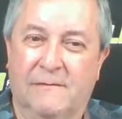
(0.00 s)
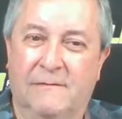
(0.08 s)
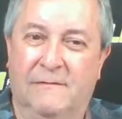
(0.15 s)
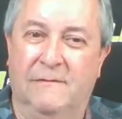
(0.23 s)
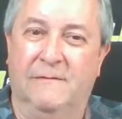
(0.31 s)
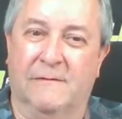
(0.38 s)

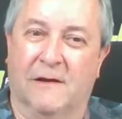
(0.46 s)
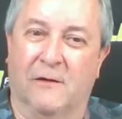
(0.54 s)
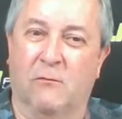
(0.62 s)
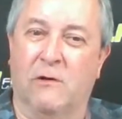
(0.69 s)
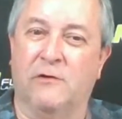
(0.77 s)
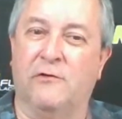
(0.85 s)

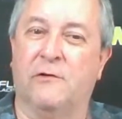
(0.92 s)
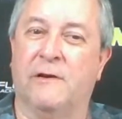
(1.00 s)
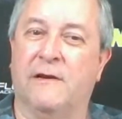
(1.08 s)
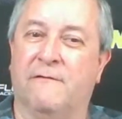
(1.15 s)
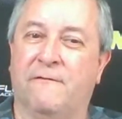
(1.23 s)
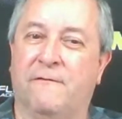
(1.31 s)
I wonder
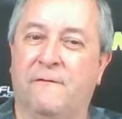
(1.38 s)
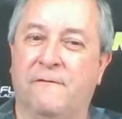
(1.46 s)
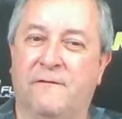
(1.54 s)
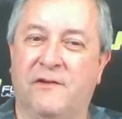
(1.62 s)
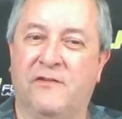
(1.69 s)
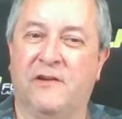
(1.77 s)
if
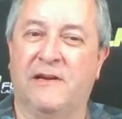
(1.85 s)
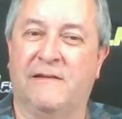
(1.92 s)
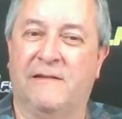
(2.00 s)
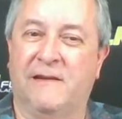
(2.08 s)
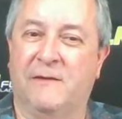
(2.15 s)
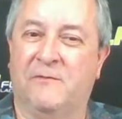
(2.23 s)

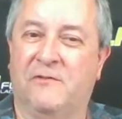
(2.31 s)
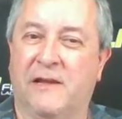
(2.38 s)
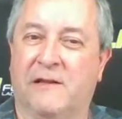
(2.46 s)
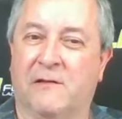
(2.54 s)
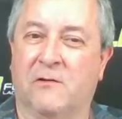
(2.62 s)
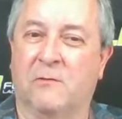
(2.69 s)
visiting teams
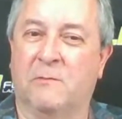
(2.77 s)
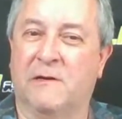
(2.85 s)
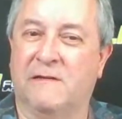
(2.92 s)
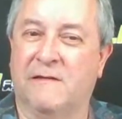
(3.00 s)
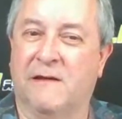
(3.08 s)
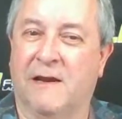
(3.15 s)
take a little
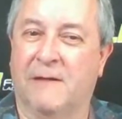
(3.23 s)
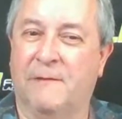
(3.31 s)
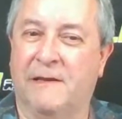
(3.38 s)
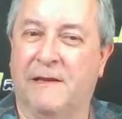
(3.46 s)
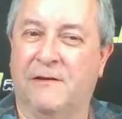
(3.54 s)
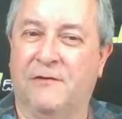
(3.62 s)
bit of
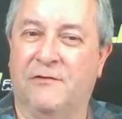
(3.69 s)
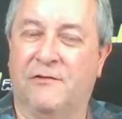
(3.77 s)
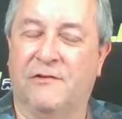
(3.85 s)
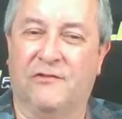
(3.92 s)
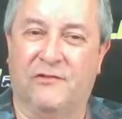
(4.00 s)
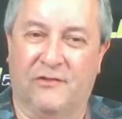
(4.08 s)
time to get
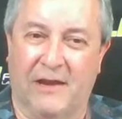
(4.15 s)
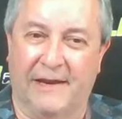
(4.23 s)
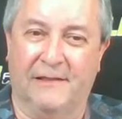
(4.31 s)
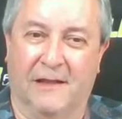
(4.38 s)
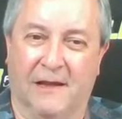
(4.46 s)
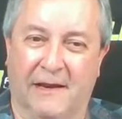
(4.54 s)
used to
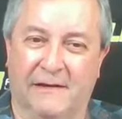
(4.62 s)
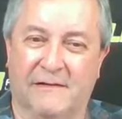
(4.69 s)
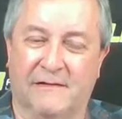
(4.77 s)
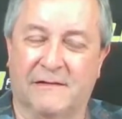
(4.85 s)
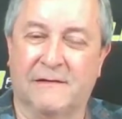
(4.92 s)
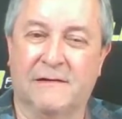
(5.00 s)
sight
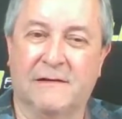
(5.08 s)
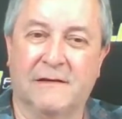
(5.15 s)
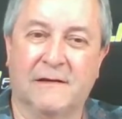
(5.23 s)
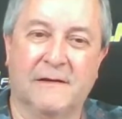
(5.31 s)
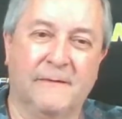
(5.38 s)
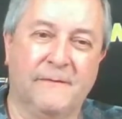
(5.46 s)
lines
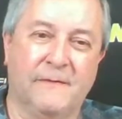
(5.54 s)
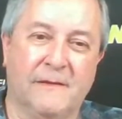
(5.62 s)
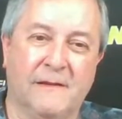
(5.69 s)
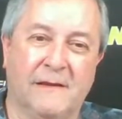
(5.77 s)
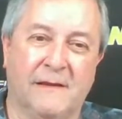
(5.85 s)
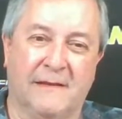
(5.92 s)

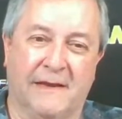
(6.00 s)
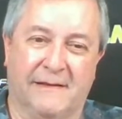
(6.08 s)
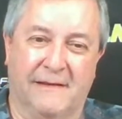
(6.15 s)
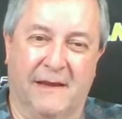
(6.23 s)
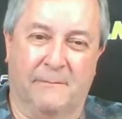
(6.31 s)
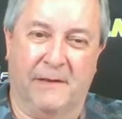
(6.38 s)
in
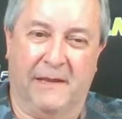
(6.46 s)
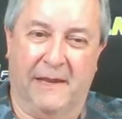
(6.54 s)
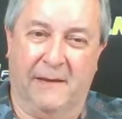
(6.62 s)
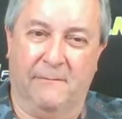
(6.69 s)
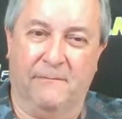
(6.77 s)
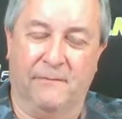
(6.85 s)
that type of
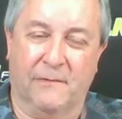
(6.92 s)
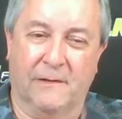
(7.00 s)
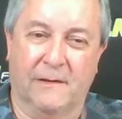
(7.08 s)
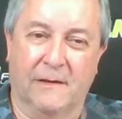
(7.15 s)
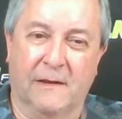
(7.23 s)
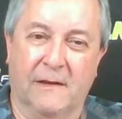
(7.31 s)
game.
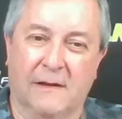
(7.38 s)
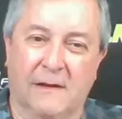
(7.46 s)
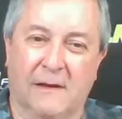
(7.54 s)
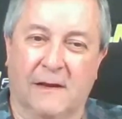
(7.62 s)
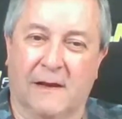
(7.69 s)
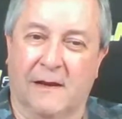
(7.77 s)

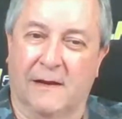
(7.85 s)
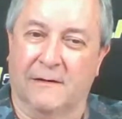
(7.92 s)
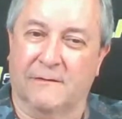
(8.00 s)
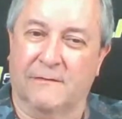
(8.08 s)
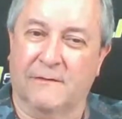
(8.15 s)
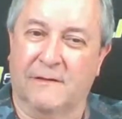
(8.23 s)

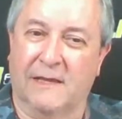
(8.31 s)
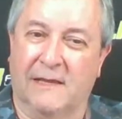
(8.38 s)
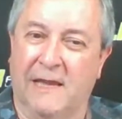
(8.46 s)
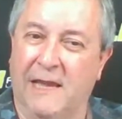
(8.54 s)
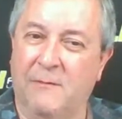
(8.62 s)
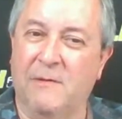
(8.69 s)

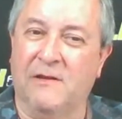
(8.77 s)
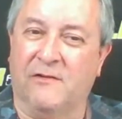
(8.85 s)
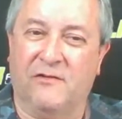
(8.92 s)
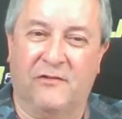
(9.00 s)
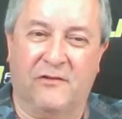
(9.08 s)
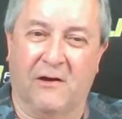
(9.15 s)
The game
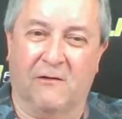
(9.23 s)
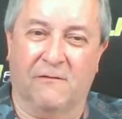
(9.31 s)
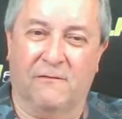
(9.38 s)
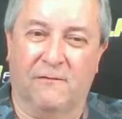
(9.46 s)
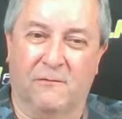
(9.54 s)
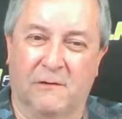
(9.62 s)

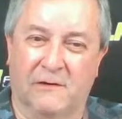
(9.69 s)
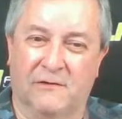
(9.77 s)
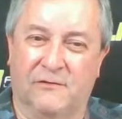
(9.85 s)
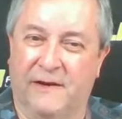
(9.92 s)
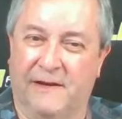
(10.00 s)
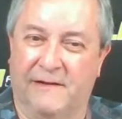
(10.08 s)
itself
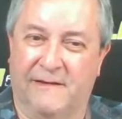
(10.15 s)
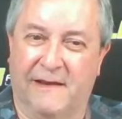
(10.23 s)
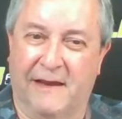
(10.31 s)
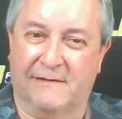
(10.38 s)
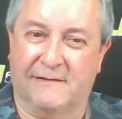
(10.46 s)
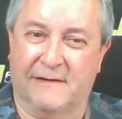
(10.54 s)
was
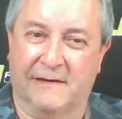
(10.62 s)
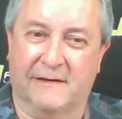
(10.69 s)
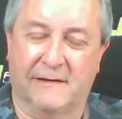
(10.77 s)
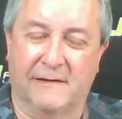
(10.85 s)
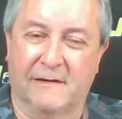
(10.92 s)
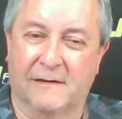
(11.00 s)

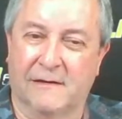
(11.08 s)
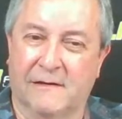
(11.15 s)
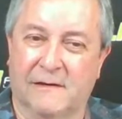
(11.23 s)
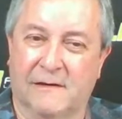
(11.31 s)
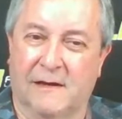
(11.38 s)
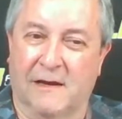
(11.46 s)
fantastic.
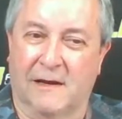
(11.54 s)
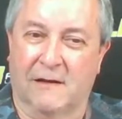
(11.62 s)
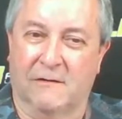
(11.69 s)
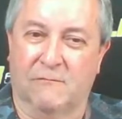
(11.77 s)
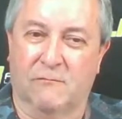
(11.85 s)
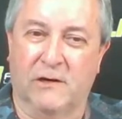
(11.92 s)

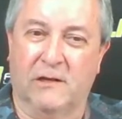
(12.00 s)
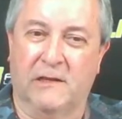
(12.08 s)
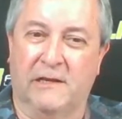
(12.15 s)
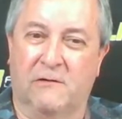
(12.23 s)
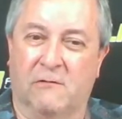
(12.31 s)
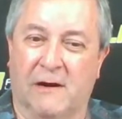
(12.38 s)

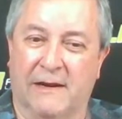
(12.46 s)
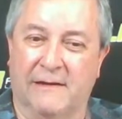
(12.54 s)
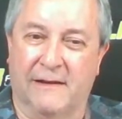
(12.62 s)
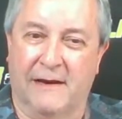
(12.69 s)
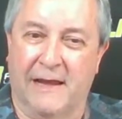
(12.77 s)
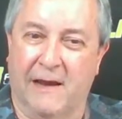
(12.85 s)
Really
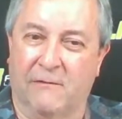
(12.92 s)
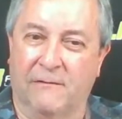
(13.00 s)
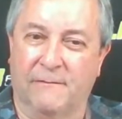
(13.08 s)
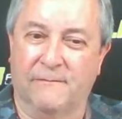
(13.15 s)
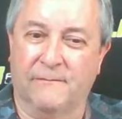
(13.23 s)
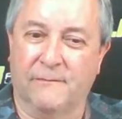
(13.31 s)
grinded
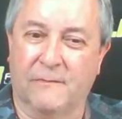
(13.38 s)
out.